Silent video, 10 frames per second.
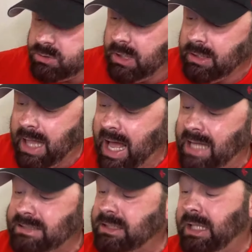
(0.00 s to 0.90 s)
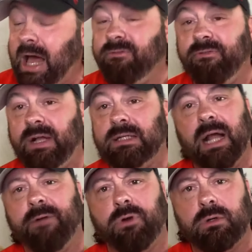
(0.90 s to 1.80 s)
The last live event
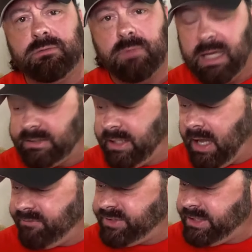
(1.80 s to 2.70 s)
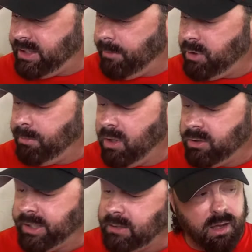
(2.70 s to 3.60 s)
ever at the FCW
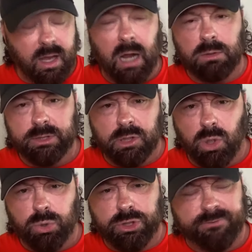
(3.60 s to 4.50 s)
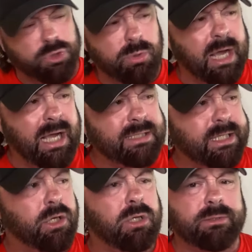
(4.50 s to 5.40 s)
building. And I was the coach of two guys
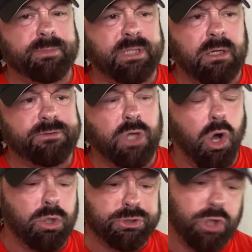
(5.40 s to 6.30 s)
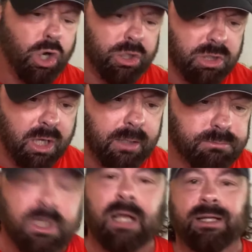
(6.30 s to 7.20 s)
that called themselves the All-Star Club.